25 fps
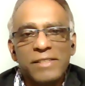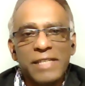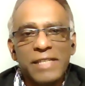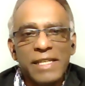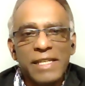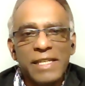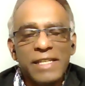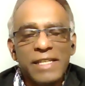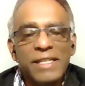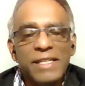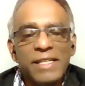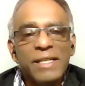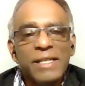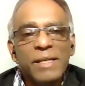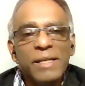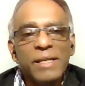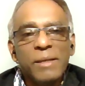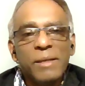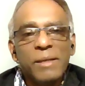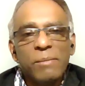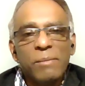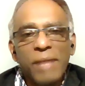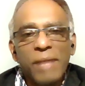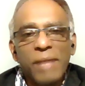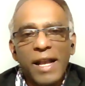He
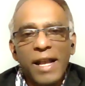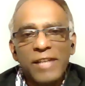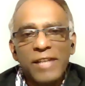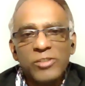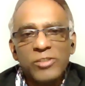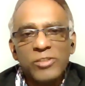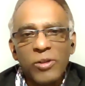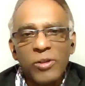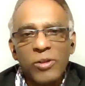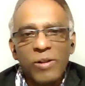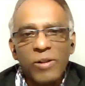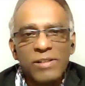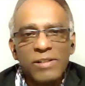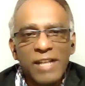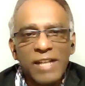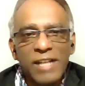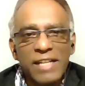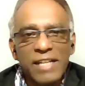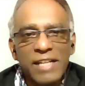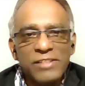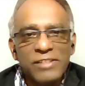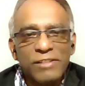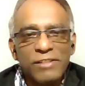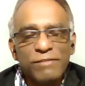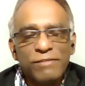passed all
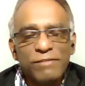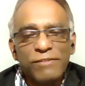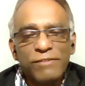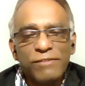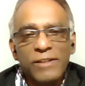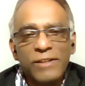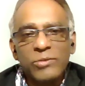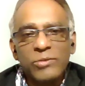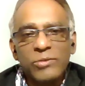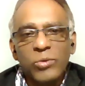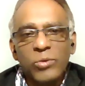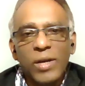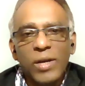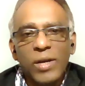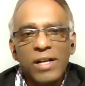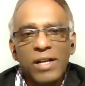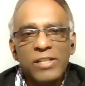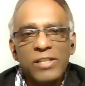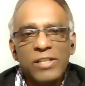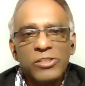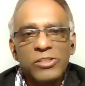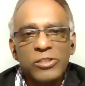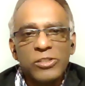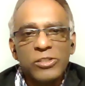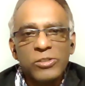kinds of
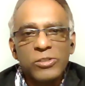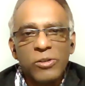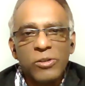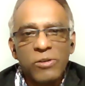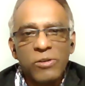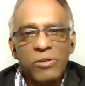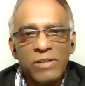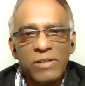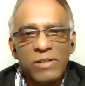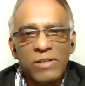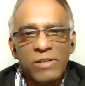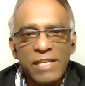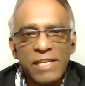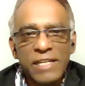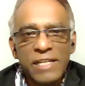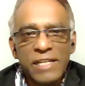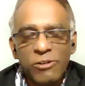fatwas to totally